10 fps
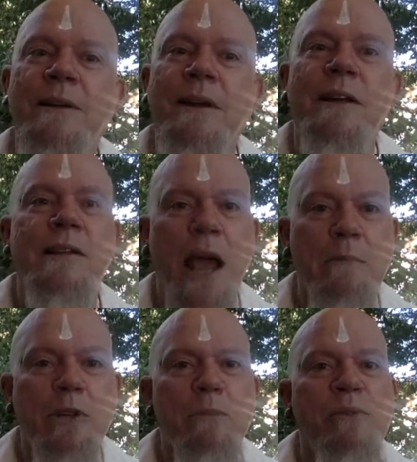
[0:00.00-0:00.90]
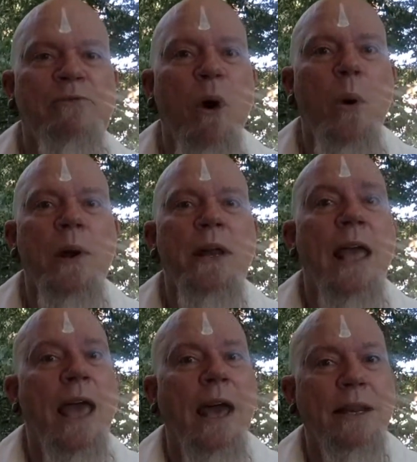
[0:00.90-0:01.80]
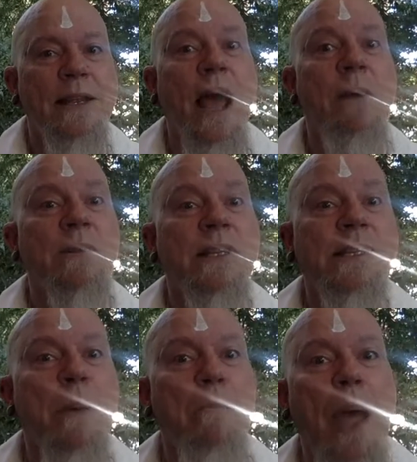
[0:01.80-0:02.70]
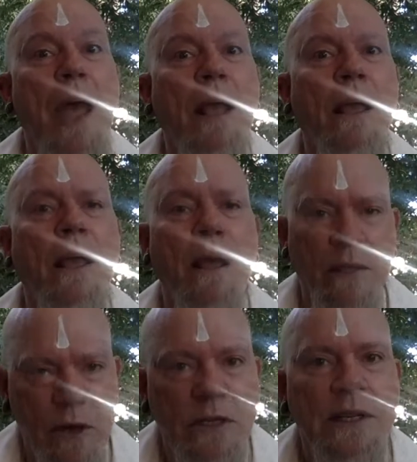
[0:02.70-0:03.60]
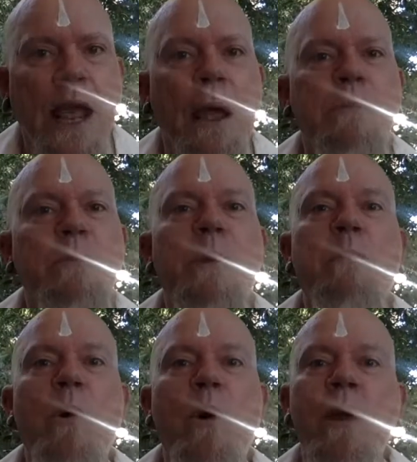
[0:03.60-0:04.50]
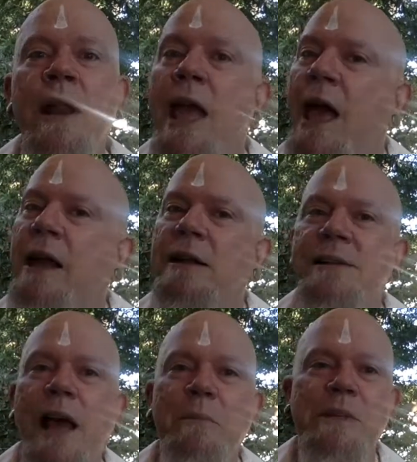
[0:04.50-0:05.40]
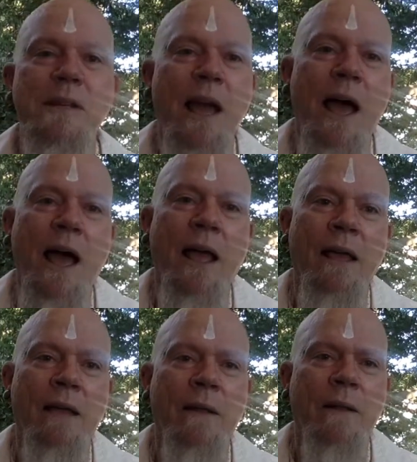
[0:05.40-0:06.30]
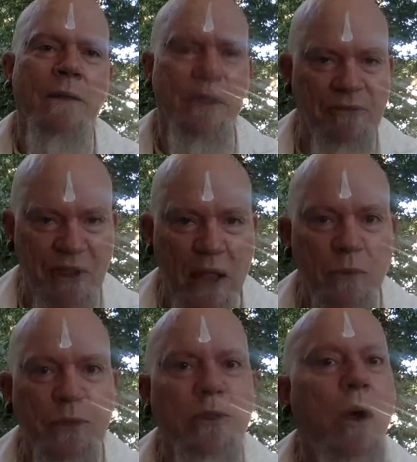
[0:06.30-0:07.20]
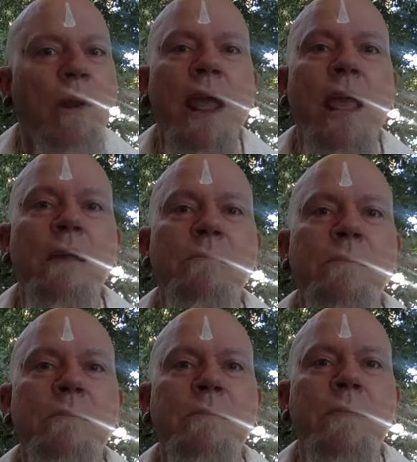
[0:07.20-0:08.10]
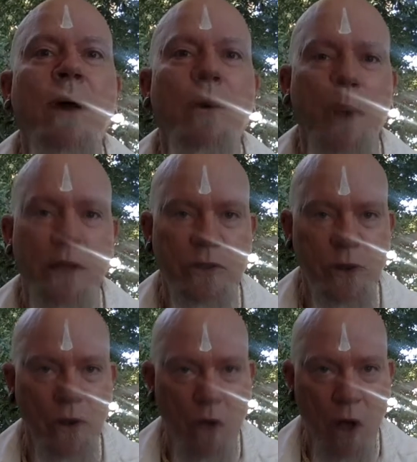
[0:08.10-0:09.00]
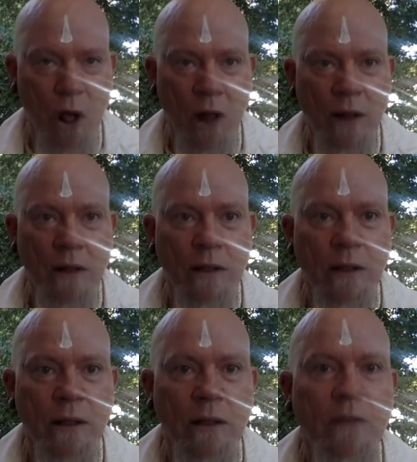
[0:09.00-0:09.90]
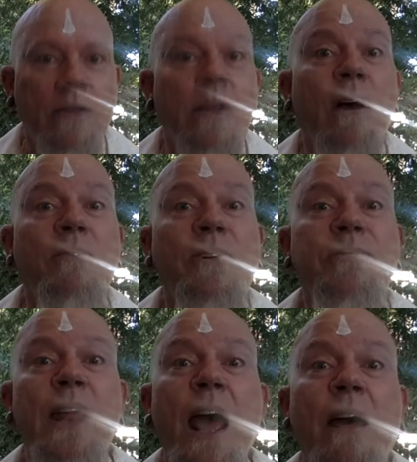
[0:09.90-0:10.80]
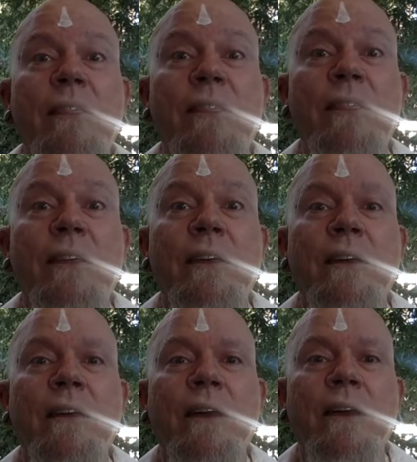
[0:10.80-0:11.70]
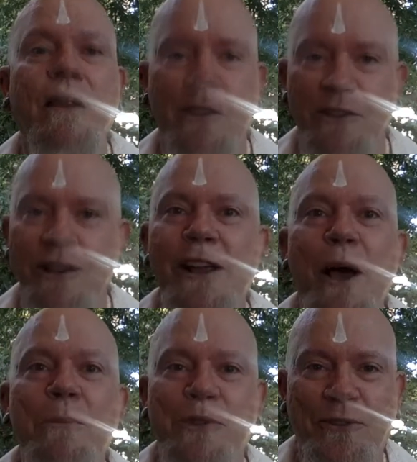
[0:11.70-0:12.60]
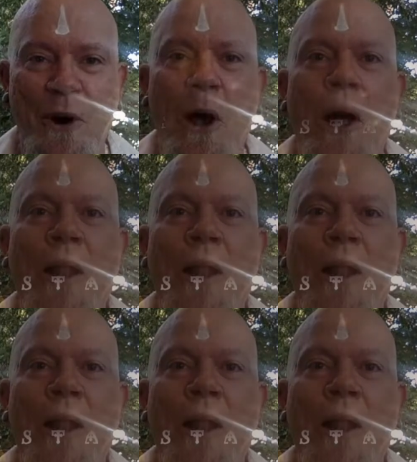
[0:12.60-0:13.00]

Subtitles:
a time to move forward and a time to step back. There's a time to be born and a time to die. The fate with no name awaits your call. The dove of death, she comes for all.